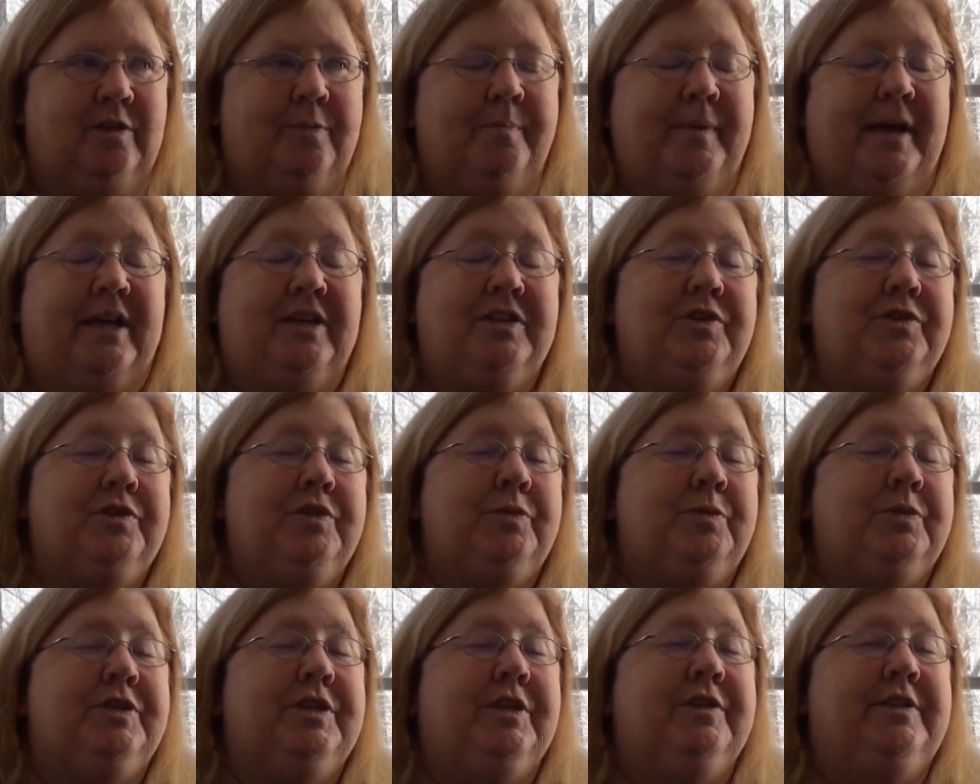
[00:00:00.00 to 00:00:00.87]
The
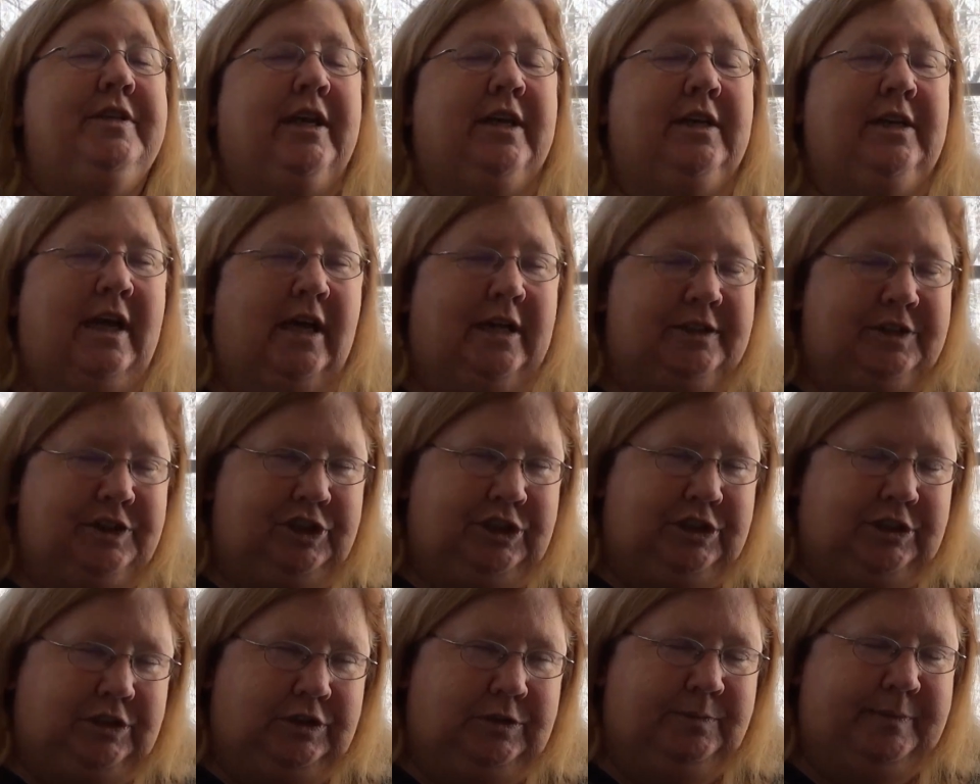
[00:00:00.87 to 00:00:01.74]
master's was in
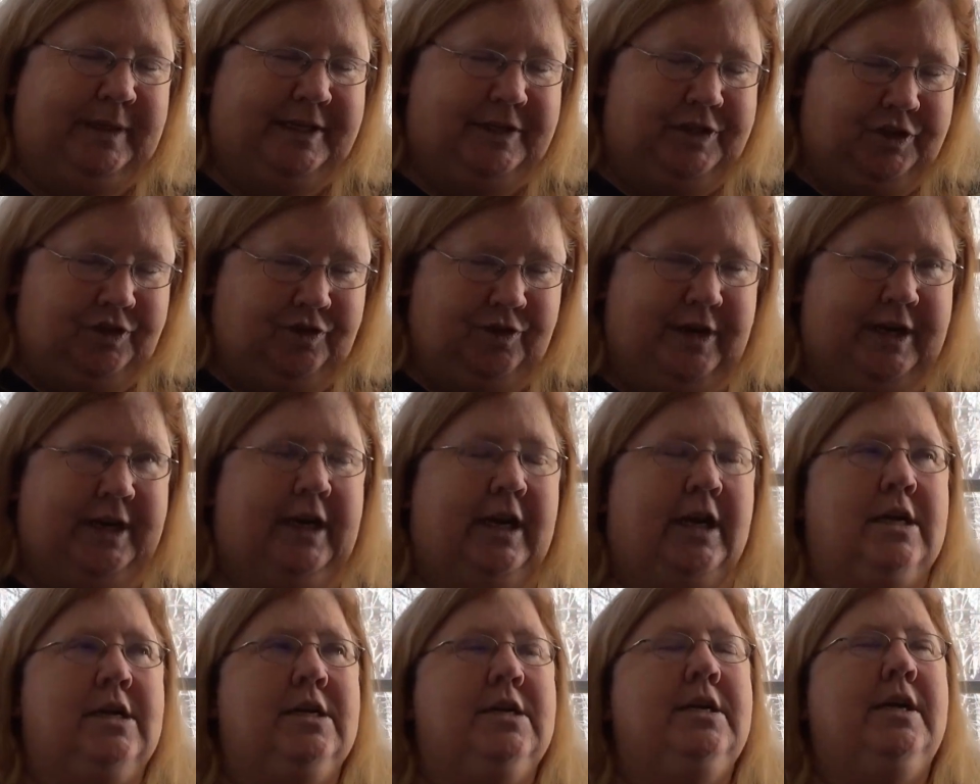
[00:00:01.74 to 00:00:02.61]
technology and base
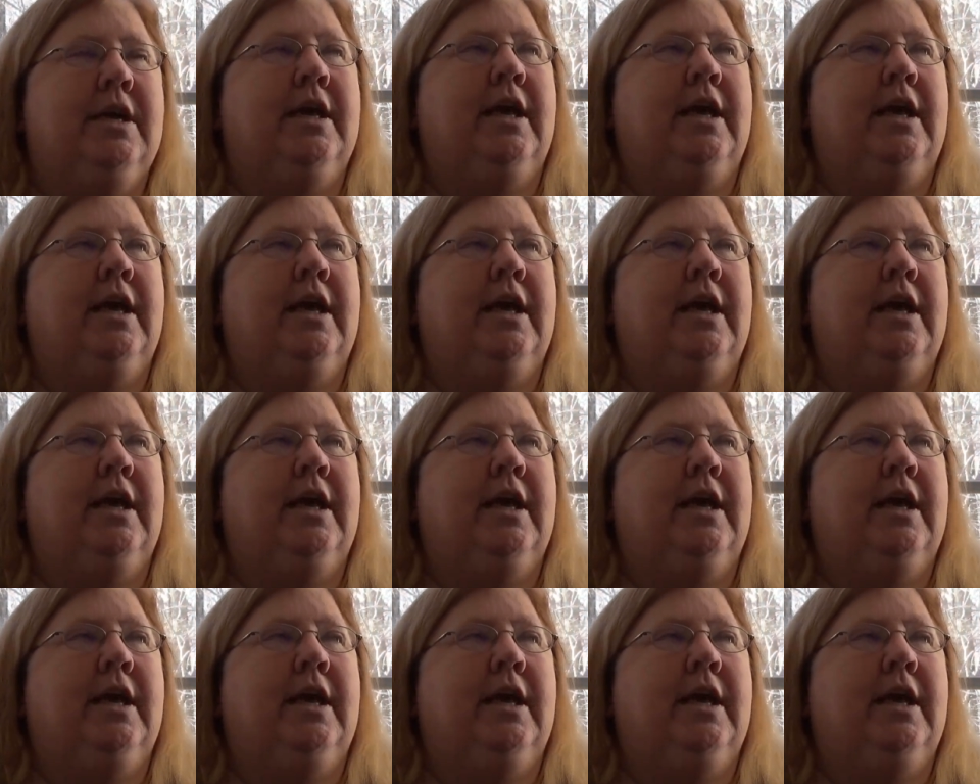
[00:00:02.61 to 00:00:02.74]
training